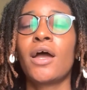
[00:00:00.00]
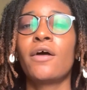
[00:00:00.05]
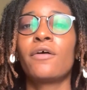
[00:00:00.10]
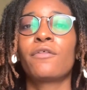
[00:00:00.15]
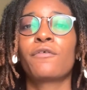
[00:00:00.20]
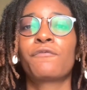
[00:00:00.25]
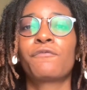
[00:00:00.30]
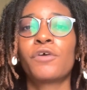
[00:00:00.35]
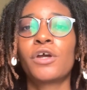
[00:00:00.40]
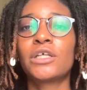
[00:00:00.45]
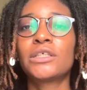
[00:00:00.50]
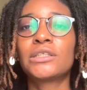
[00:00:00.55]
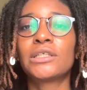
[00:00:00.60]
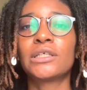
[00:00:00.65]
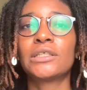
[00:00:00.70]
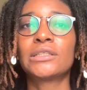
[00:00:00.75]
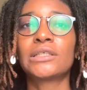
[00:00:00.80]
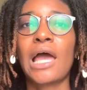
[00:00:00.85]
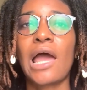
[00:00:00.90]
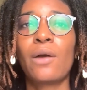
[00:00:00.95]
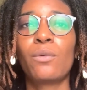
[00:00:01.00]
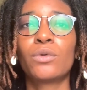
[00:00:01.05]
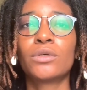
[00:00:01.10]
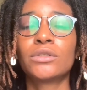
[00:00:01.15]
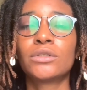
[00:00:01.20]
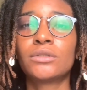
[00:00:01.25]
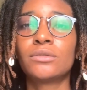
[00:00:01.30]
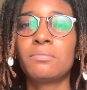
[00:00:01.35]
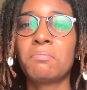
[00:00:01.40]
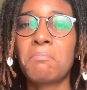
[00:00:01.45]
The first is I
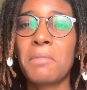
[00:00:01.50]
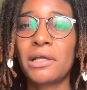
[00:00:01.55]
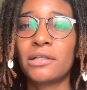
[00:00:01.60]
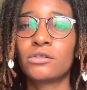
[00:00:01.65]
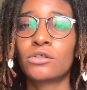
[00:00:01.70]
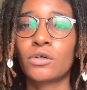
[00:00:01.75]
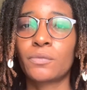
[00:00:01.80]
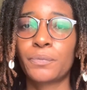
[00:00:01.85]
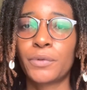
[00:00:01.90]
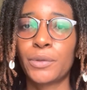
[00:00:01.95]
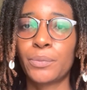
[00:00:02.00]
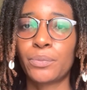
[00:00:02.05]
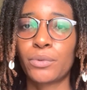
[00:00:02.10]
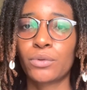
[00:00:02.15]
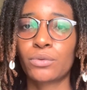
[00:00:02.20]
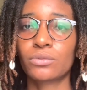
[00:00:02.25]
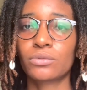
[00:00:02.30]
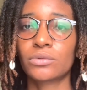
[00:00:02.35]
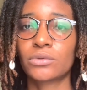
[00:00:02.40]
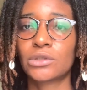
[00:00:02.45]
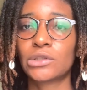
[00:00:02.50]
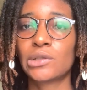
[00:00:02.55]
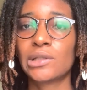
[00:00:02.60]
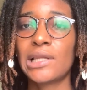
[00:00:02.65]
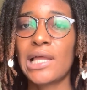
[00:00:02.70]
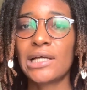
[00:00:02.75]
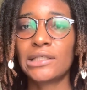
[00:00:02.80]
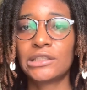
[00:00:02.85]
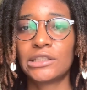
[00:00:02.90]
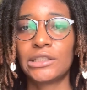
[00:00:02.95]
want to mentor people. So
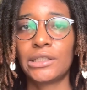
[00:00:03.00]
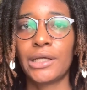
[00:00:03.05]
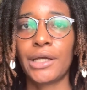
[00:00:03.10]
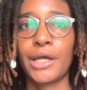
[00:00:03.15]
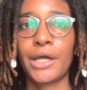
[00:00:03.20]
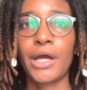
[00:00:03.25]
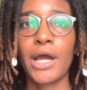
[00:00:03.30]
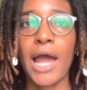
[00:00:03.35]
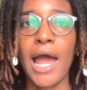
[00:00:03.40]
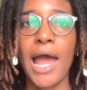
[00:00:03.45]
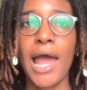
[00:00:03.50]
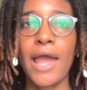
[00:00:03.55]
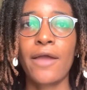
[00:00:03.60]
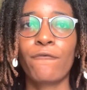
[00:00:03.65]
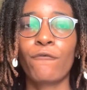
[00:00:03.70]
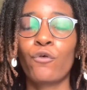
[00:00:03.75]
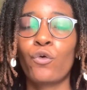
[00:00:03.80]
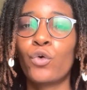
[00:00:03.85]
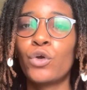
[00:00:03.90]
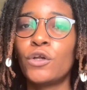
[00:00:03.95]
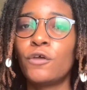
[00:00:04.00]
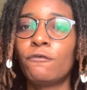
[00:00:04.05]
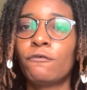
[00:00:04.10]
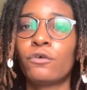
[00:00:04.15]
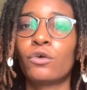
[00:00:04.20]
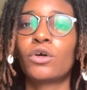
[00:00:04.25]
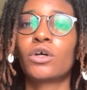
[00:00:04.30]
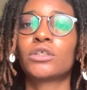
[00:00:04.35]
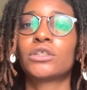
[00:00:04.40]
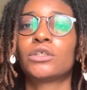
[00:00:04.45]
last year I only
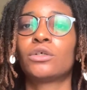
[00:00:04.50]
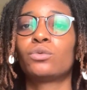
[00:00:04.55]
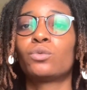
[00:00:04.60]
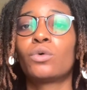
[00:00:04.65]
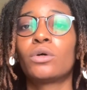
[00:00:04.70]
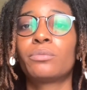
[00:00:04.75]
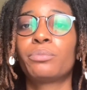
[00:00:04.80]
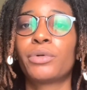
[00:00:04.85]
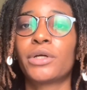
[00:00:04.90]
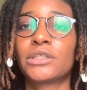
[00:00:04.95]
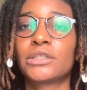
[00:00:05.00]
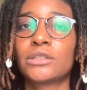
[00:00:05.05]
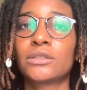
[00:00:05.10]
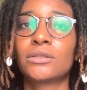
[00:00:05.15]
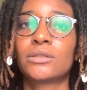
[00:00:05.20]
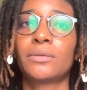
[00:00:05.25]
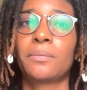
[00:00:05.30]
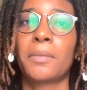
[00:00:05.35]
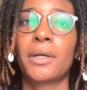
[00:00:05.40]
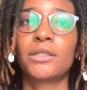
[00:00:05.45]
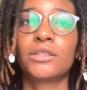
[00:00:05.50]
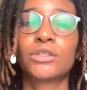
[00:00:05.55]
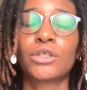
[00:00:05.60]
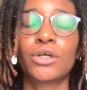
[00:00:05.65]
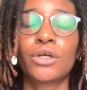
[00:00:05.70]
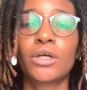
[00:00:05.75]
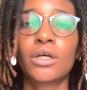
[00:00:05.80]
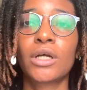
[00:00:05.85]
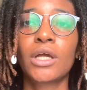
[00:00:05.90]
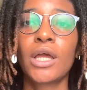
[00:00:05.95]
focused on one person to
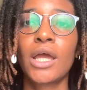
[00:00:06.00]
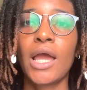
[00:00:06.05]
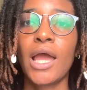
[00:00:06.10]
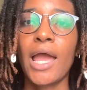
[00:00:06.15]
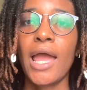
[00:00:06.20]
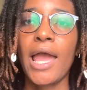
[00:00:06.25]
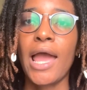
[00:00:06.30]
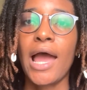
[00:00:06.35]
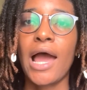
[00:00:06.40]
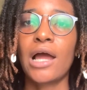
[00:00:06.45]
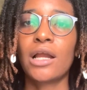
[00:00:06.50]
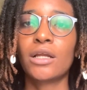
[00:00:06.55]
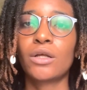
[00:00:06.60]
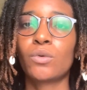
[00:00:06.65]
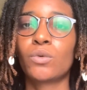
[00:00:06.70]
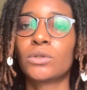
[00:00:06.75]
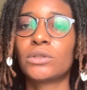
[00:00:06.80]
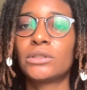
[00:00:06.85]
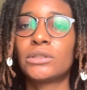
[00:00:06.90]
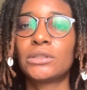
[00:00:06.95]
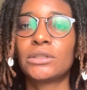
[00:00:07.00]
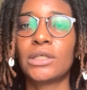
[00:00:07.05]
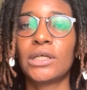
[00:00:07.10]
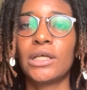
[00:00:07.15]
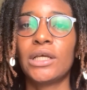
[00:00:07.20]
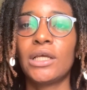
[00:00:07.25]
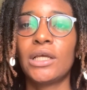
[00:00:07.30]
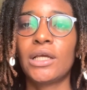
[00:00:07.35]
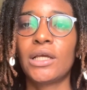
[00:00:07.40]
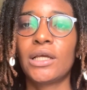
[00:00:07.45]
mentor, and it was
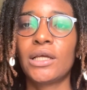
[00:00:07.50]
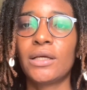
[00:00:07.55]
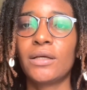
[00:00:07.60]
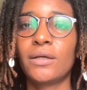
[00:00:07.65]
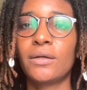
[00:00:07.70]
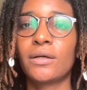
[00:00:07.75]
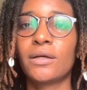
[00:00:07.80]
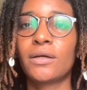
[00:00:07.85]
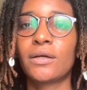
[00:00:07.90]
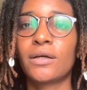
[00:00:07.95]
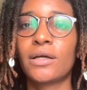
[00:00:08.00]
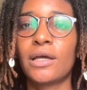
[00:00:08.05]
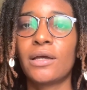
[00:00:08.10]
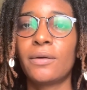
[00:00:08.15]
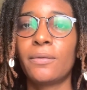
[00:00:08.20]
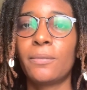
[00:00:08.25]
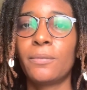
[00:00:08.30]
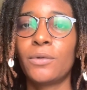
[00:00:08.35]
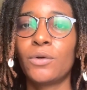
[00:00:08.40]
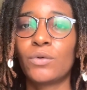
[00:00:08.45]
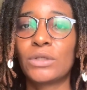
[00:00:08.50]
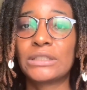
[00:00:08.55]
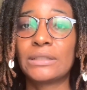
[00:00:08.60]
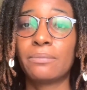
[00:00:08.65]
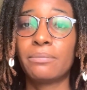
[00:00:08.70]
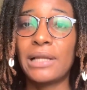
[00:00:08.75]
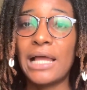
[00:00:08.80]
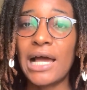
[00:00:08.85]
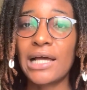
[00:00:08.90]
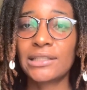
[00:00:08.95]
a
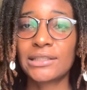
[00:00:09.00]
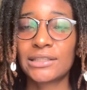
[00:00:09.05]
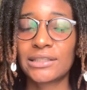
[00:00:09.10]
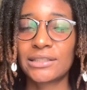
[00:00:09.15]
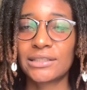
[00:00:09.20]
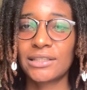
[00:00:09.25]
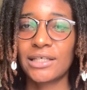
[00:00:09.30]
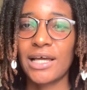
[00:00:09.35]
blast.